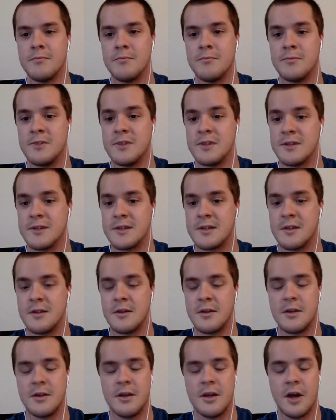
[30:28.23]
just
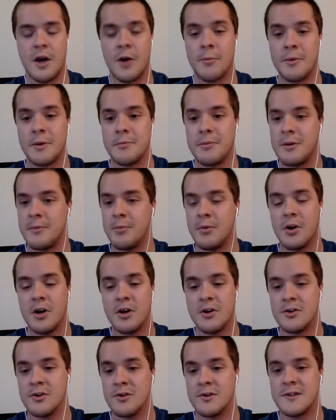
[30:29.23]
helping people
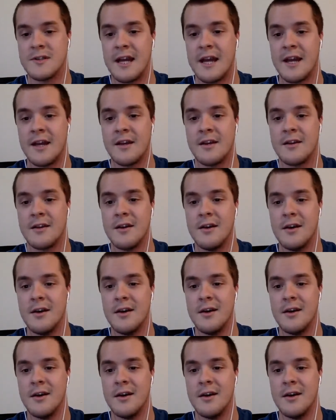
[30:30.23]
understand